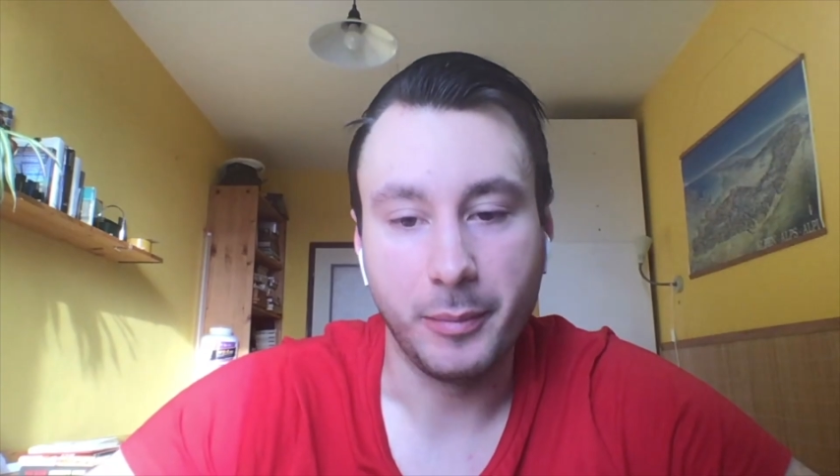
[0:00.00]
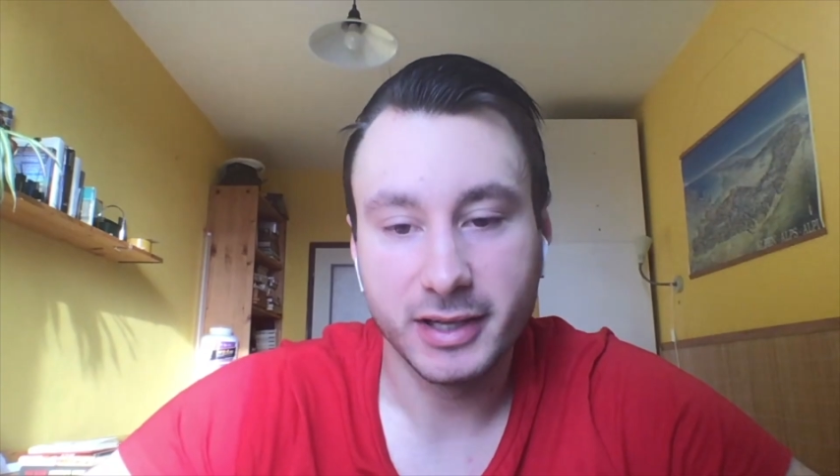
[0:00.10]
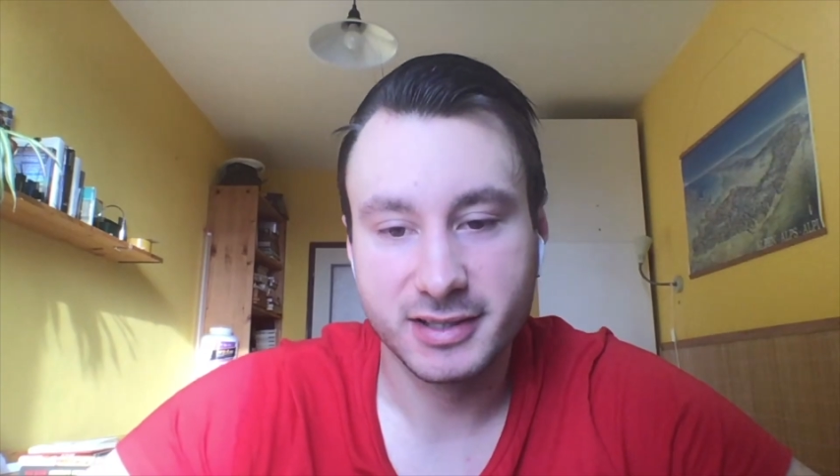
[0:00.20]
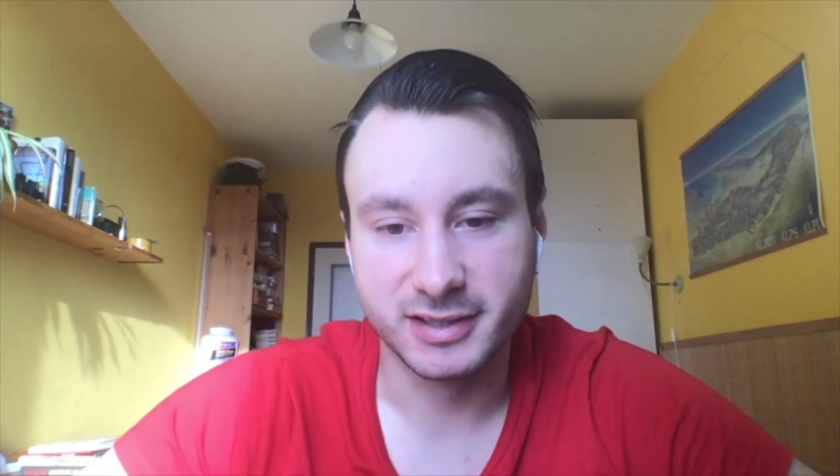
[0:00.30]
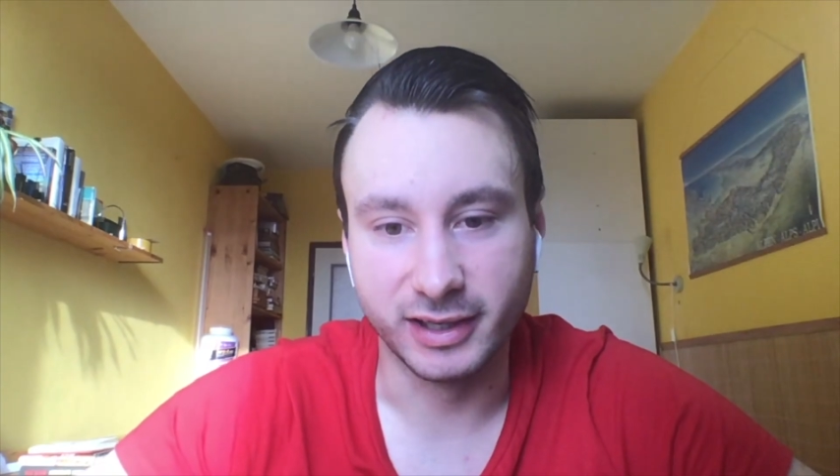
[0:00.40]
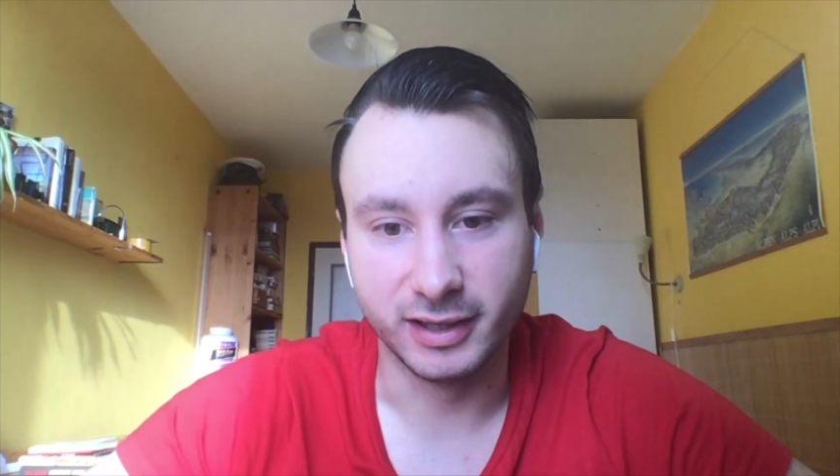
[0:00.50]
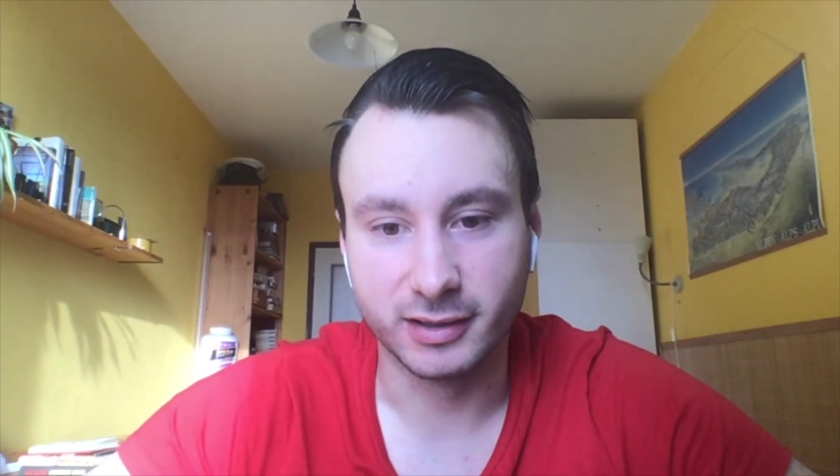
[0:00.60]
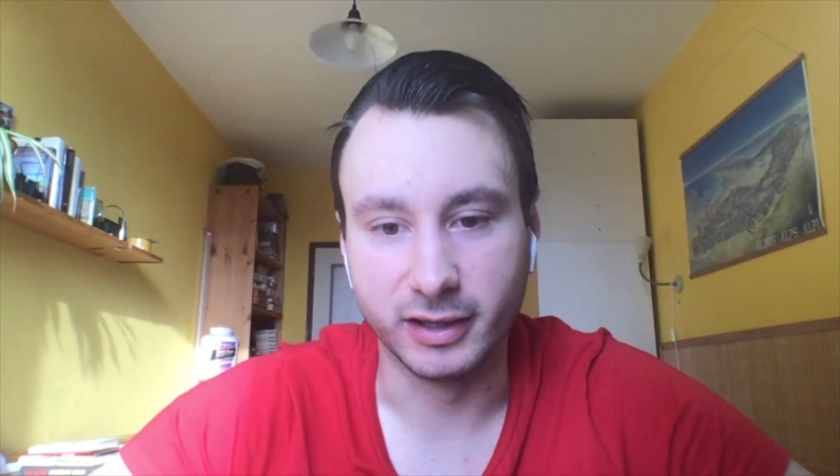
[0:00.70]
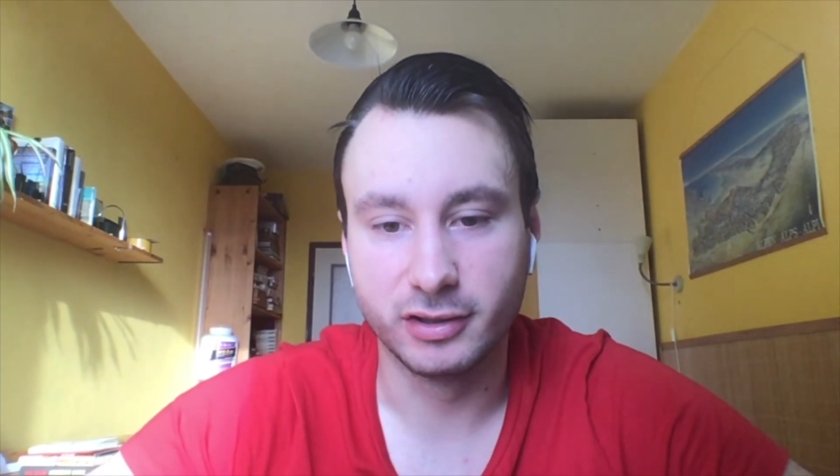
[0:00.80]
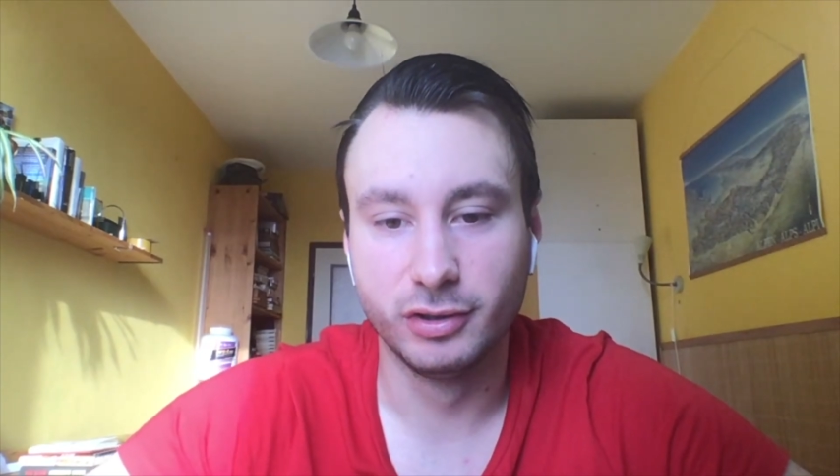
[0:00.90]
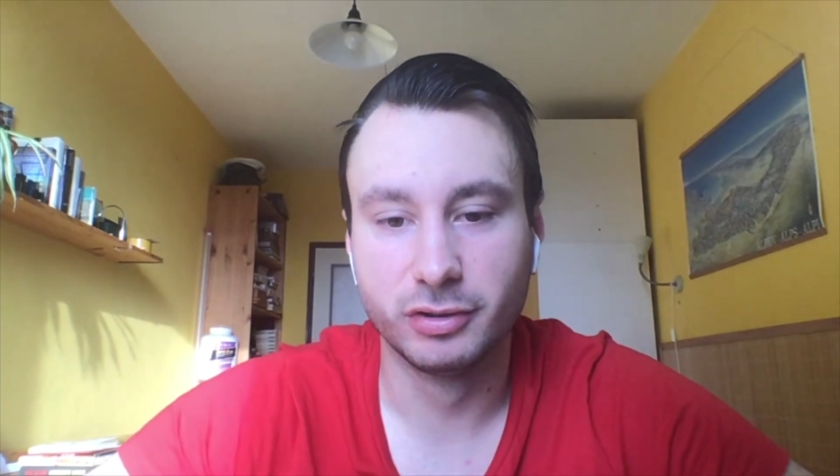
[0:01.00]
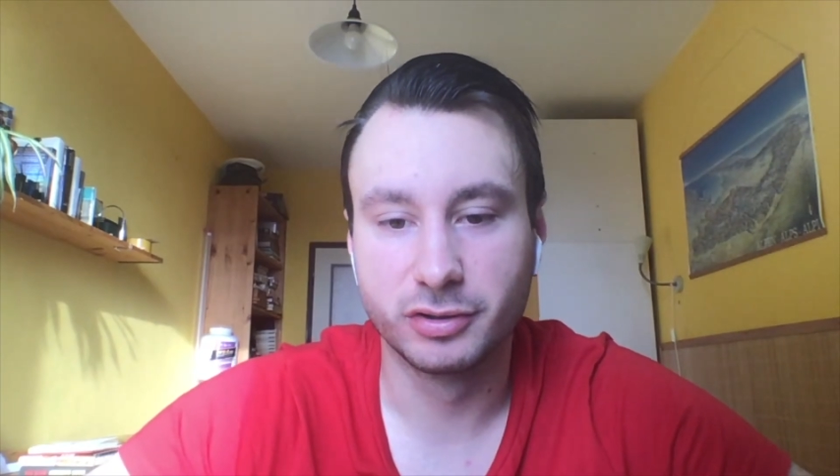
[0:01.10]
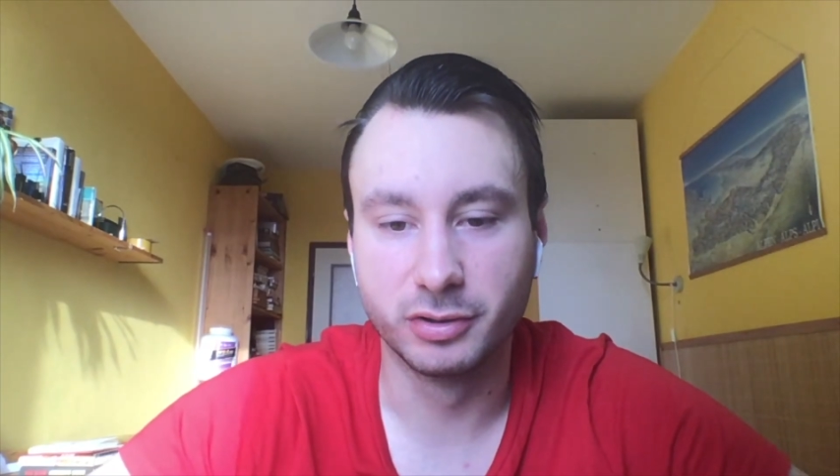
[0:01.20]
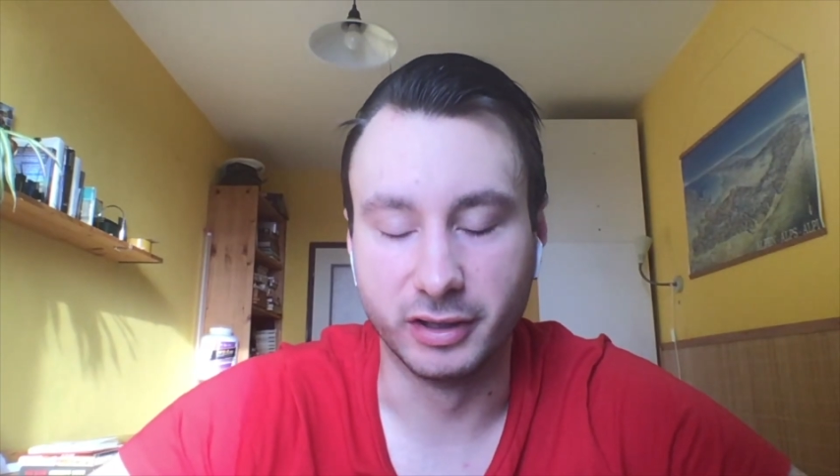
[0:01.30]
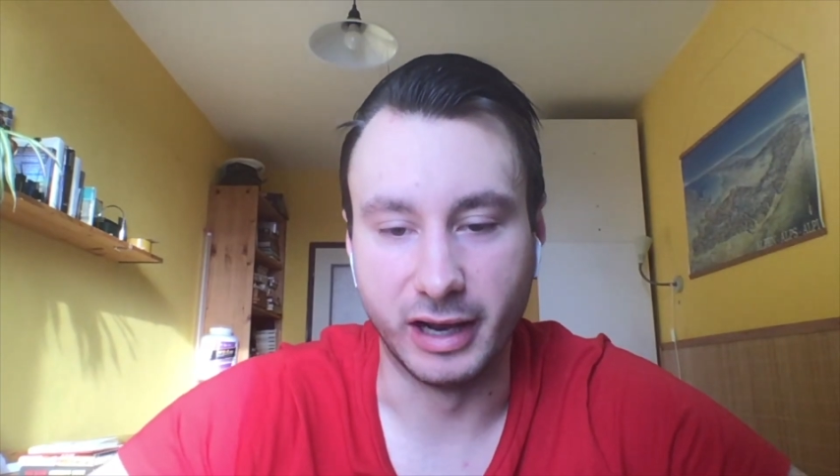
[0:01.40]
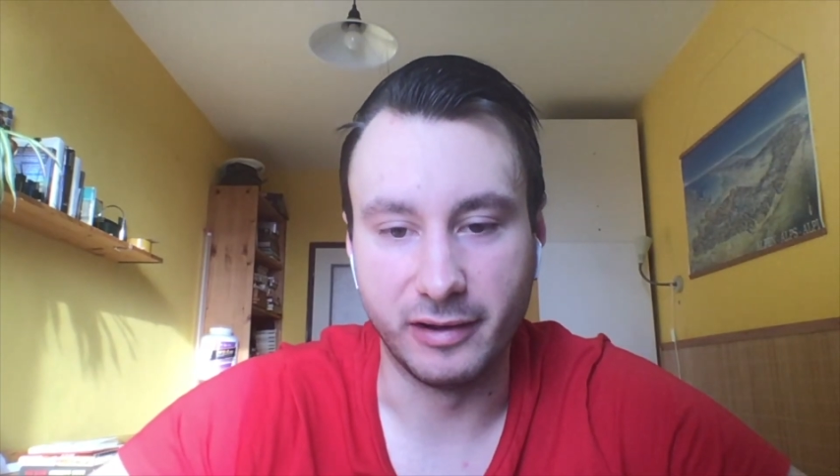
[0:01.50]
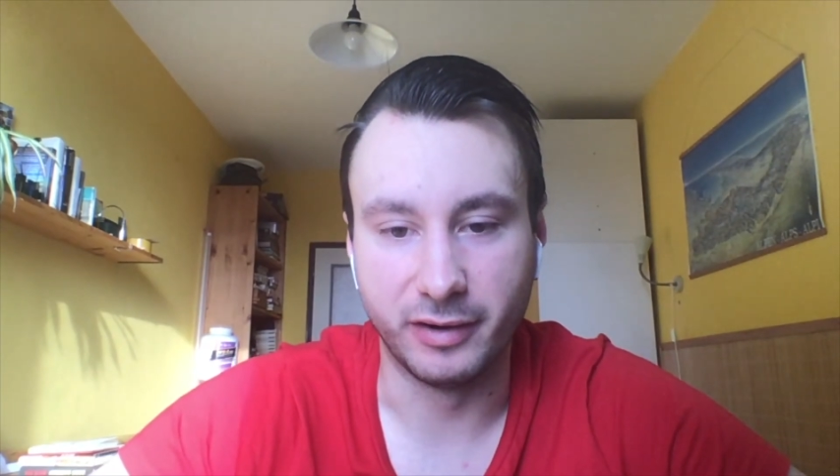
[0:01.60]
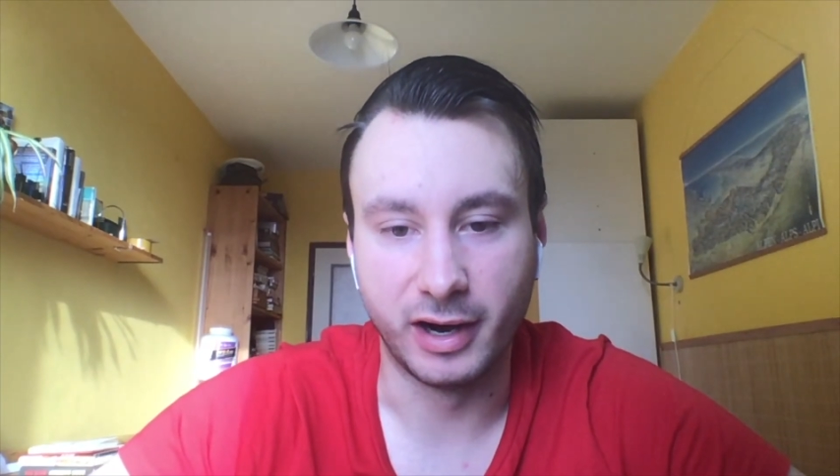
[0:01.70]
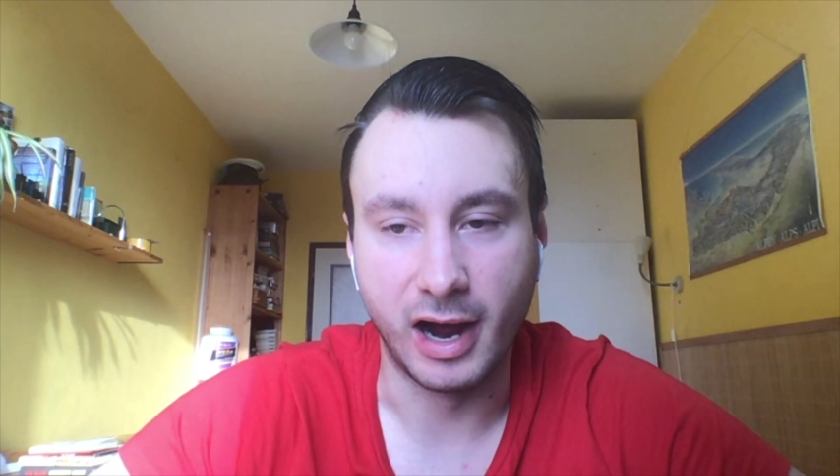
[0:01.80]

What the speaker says: not saying like you shouldn't ever